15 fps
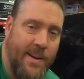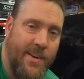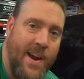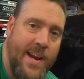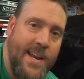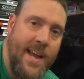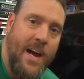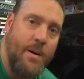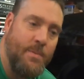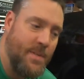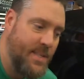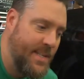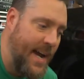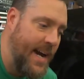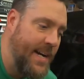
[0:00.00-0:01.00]
and right now I'm
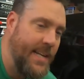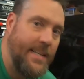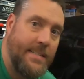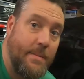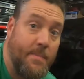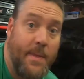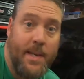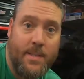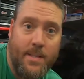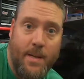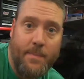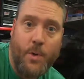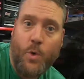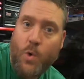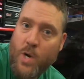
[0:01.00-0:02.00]
just tidying some things
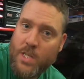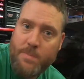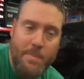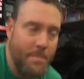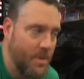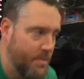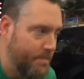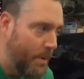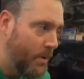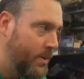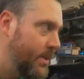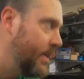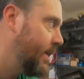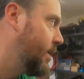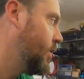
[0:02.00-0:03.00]
up. The cross member's
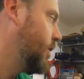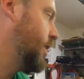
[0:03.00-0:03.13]
bolted in